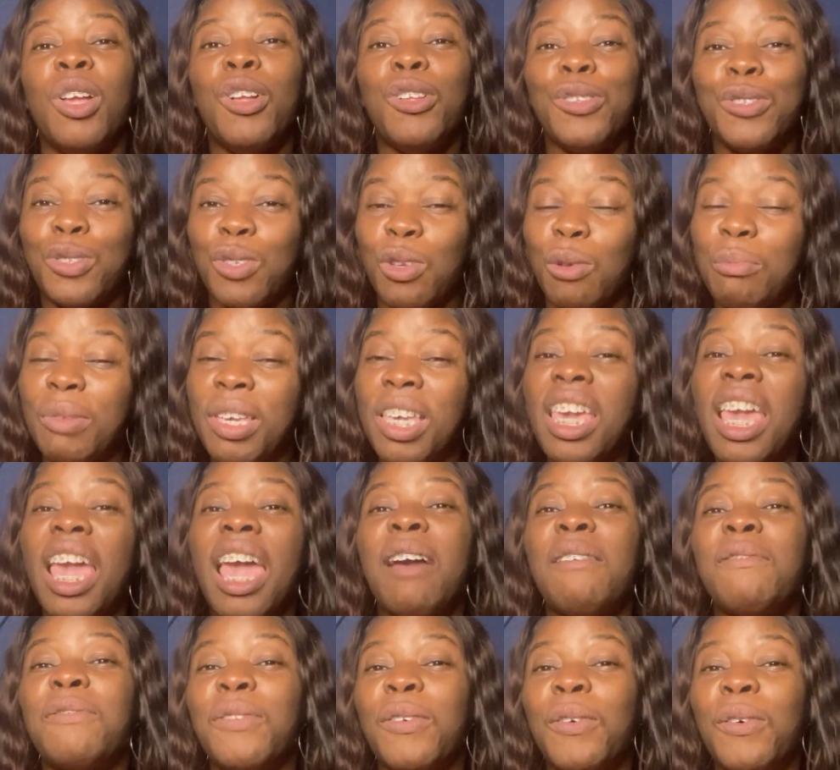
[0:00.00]
So be
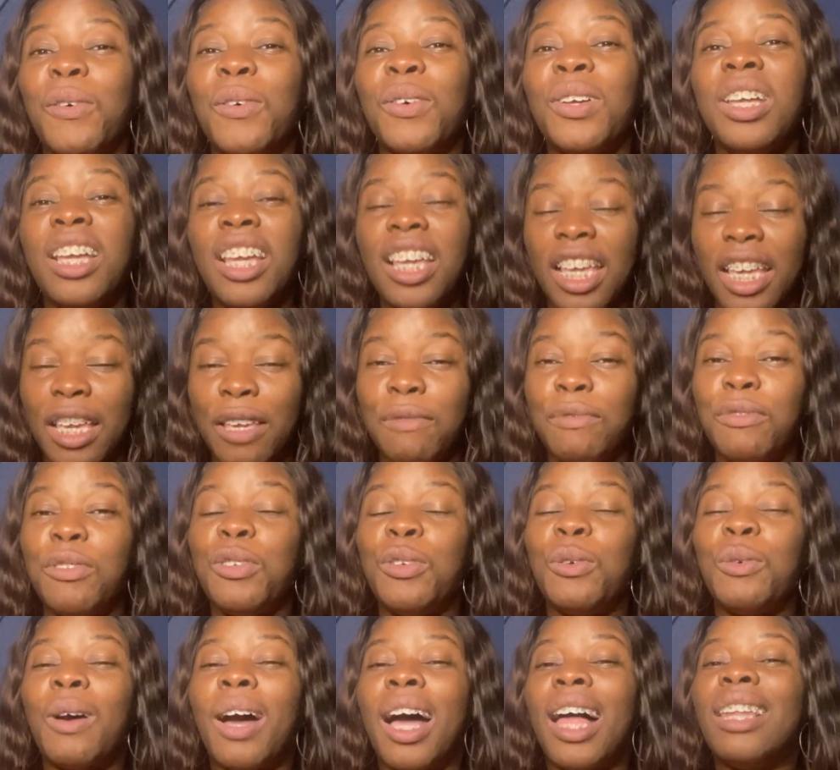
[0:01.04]
careful if
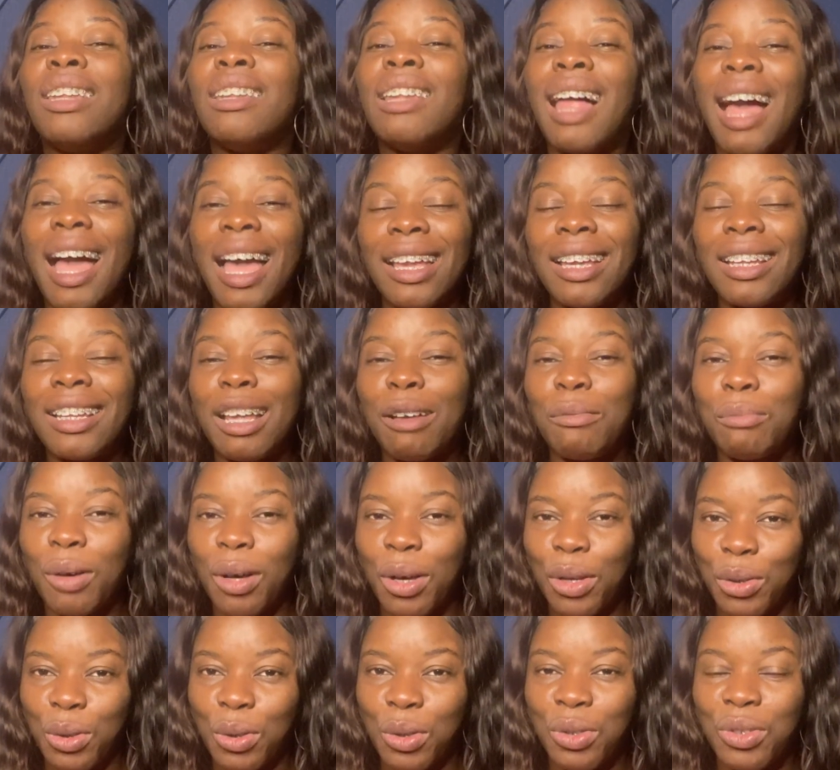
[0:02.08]
you are lying
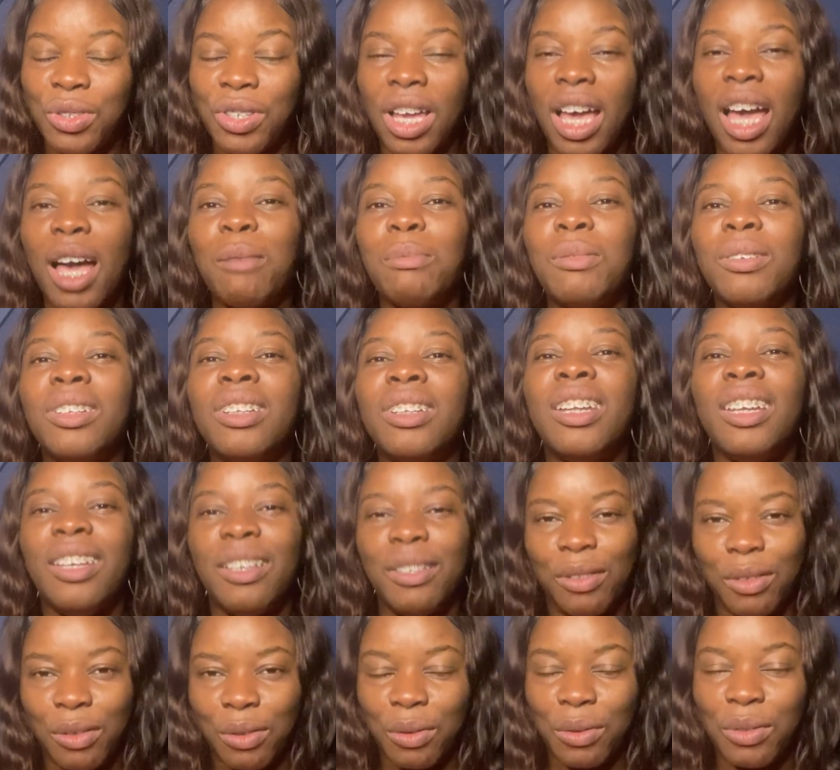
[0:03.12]
about your job,
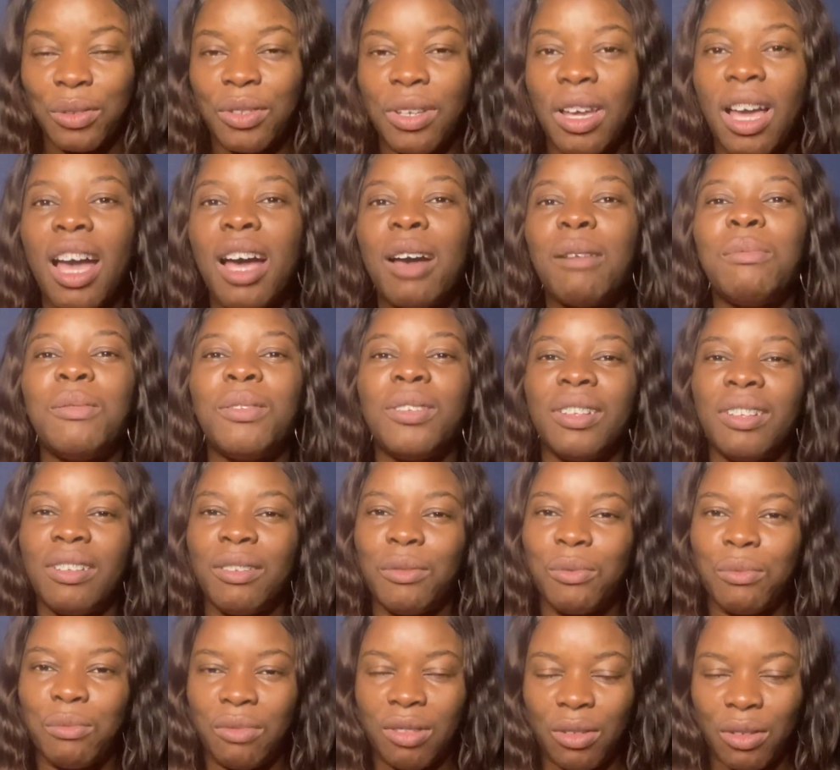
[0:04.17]

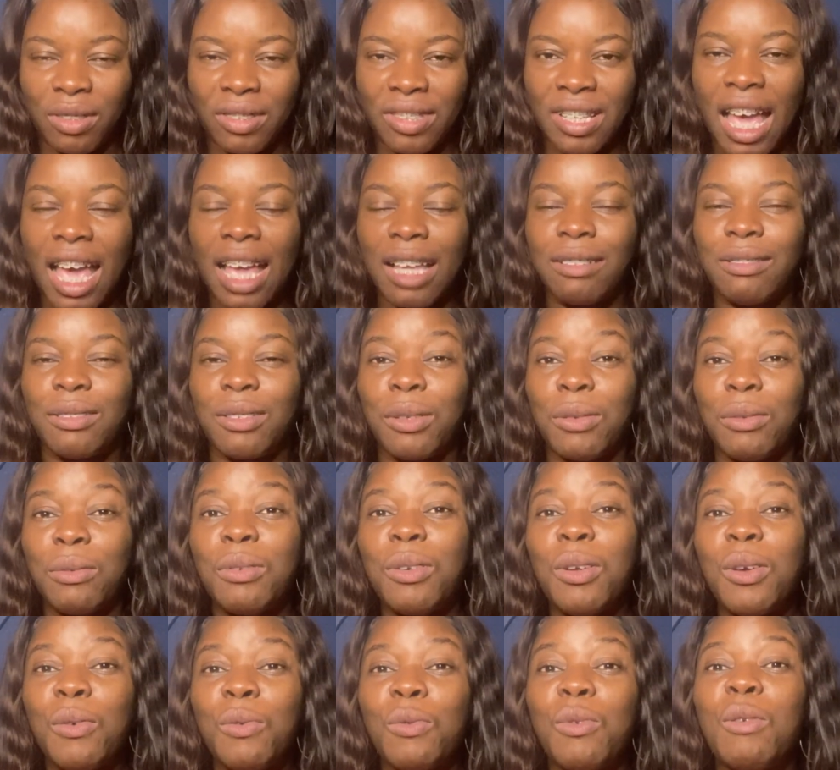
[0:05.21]
your title
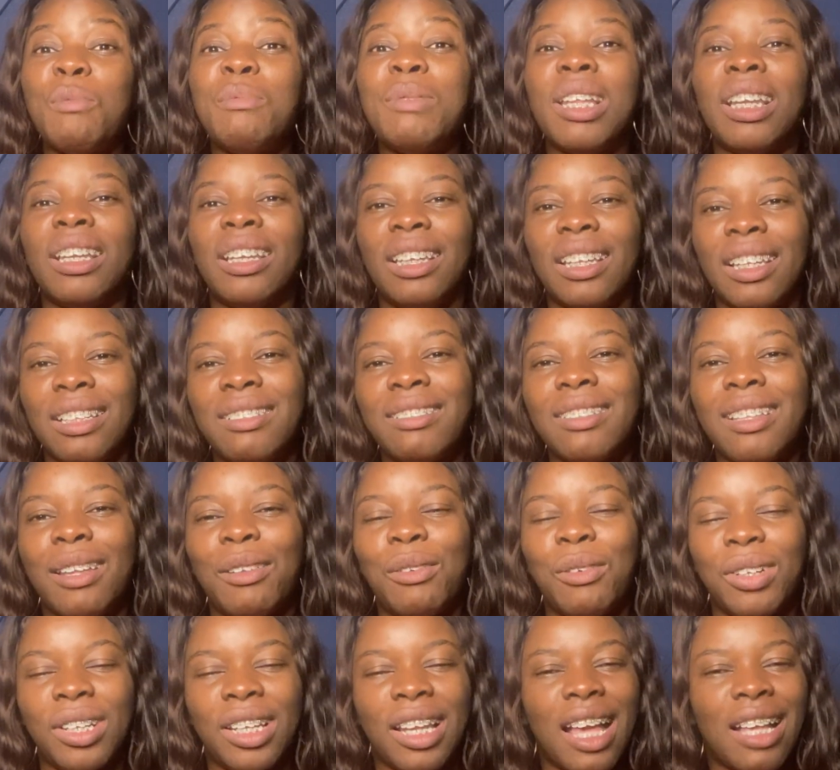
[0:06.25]
will be listed
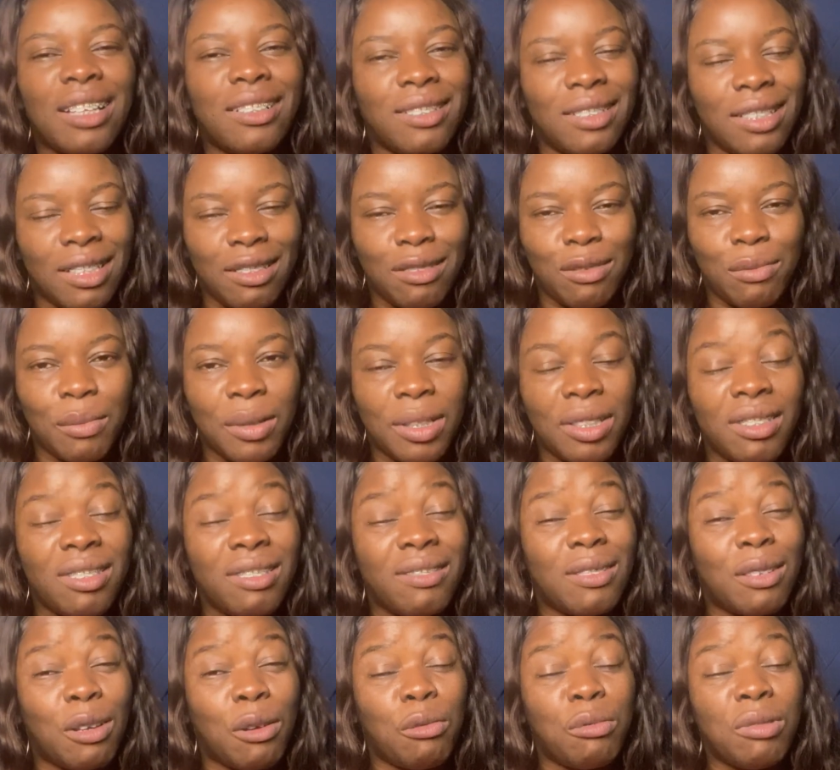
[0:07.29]
on that statement.
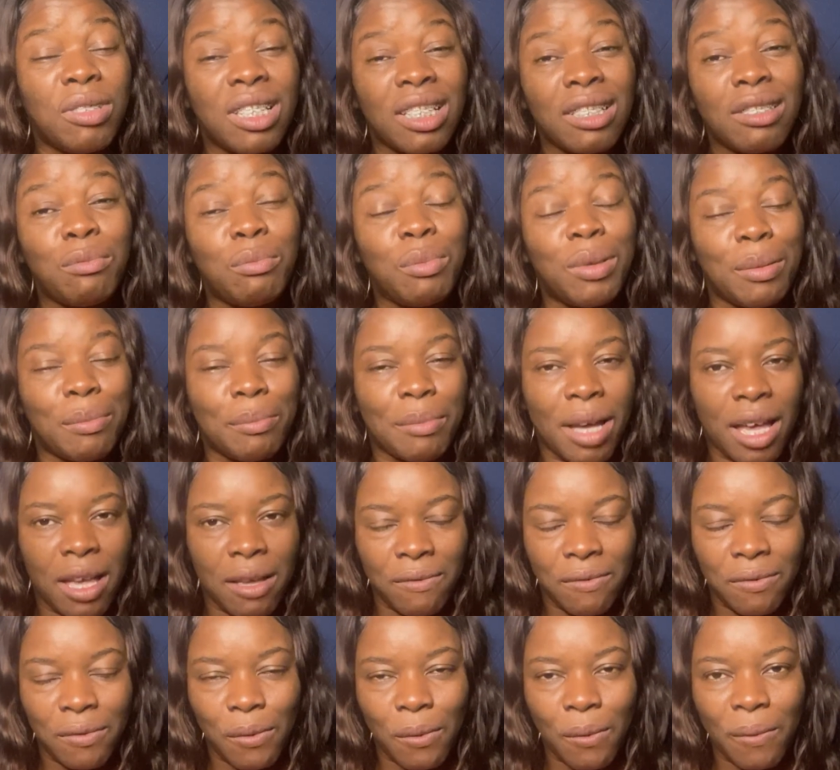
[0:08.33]
So just be
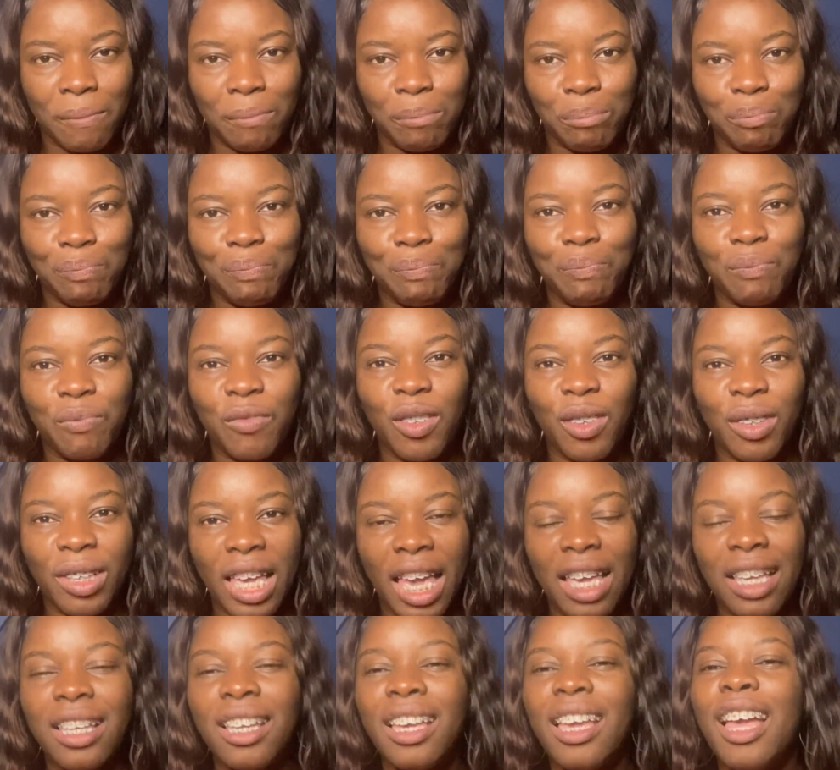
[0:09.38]
mindful,
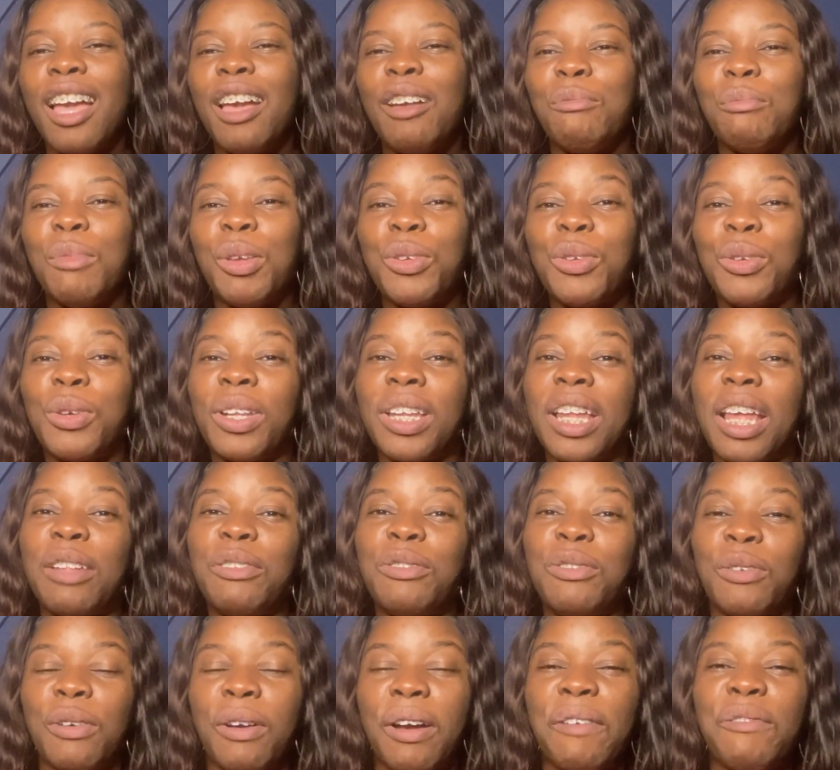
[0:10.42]
okay? Make sure that
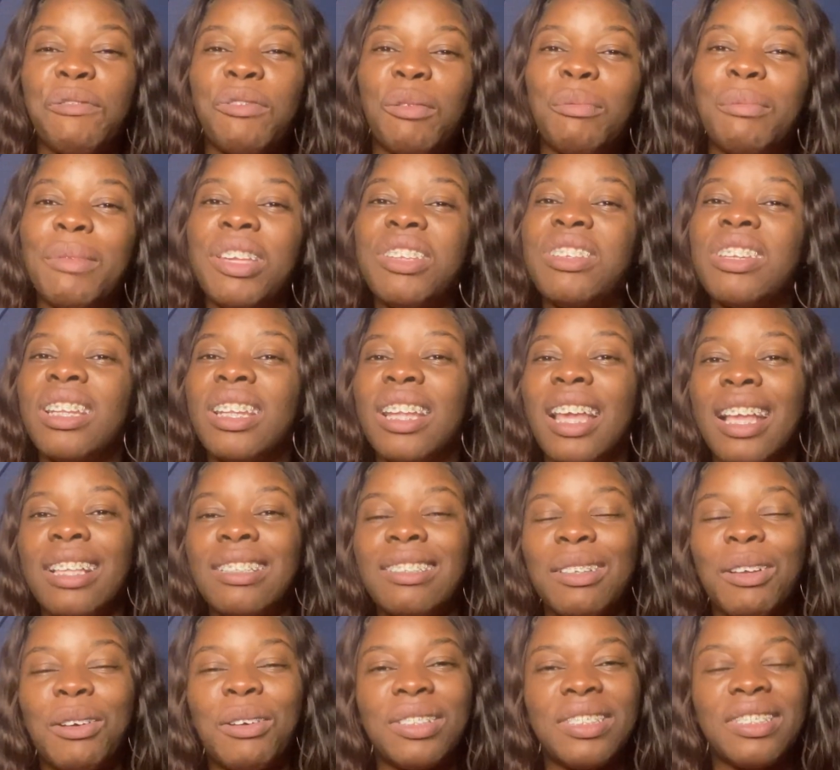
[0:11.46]
your information is
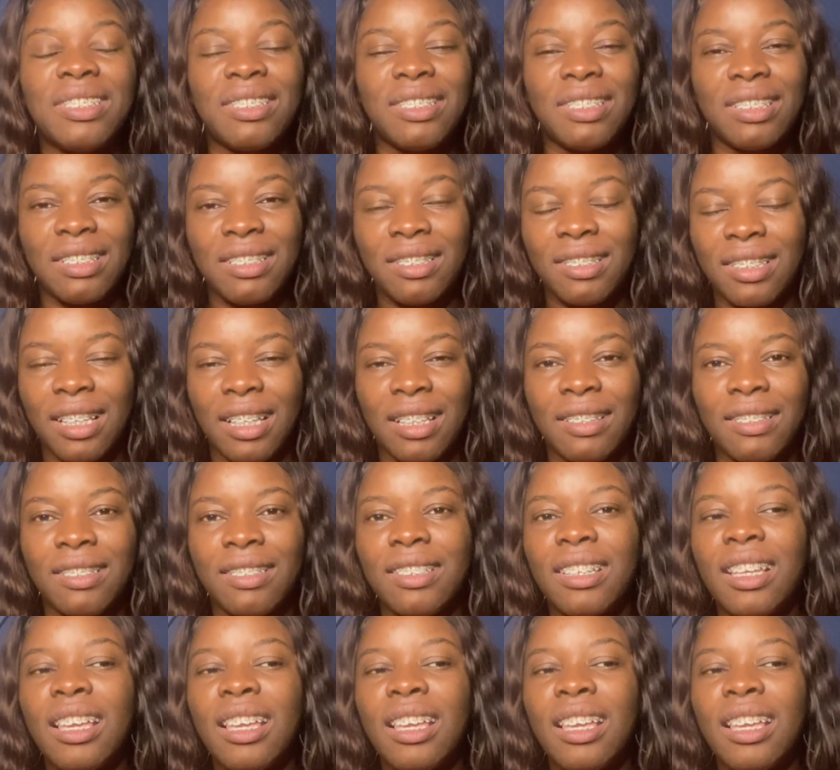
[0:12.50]
consistent.